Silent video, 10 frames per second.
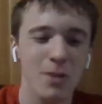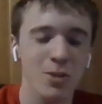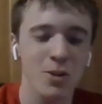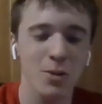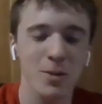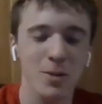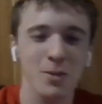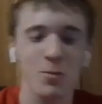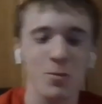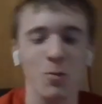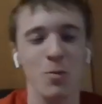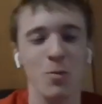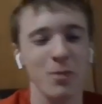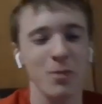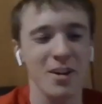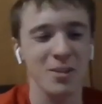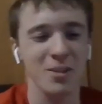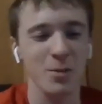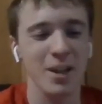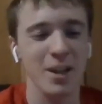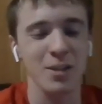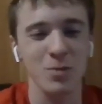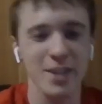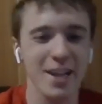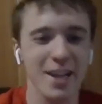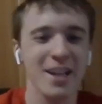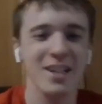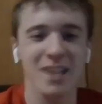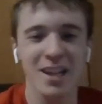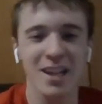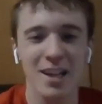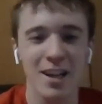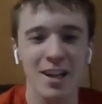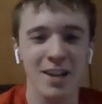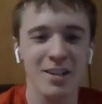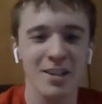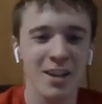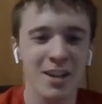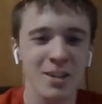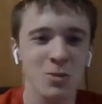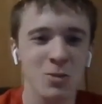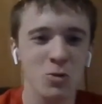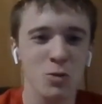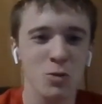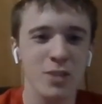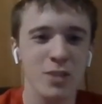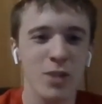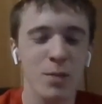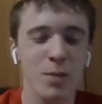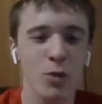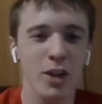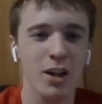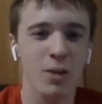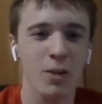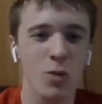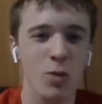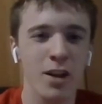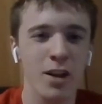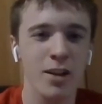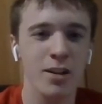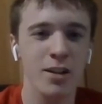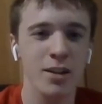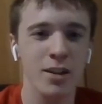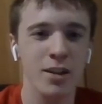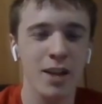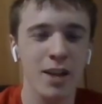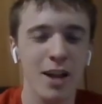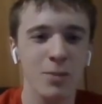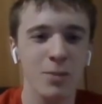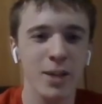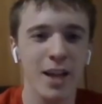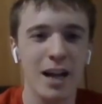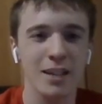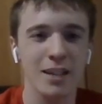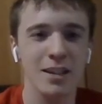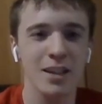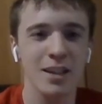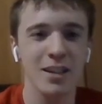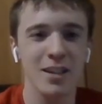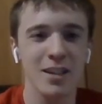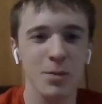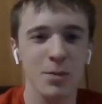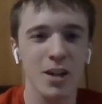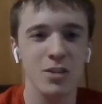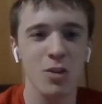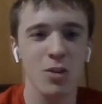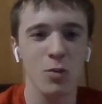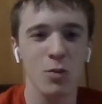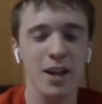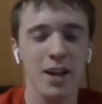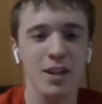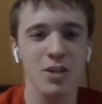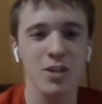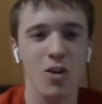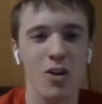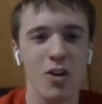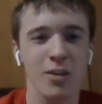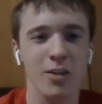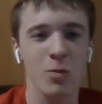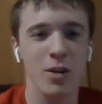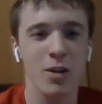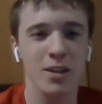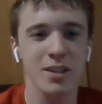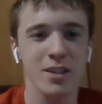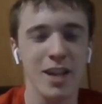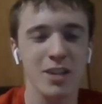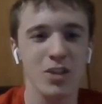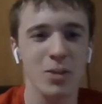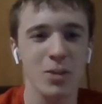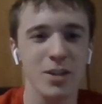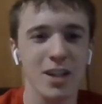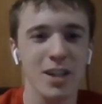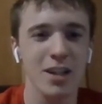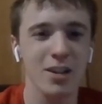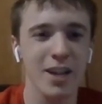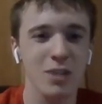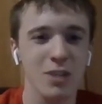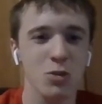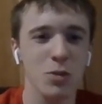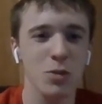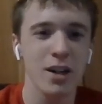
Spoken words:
of tournaments of football the players are playing is ridiculous, and it's all just based around money. Like, why you can't really ask the players to go and play in Qatar? What, it's next year, isn't it? Next summer.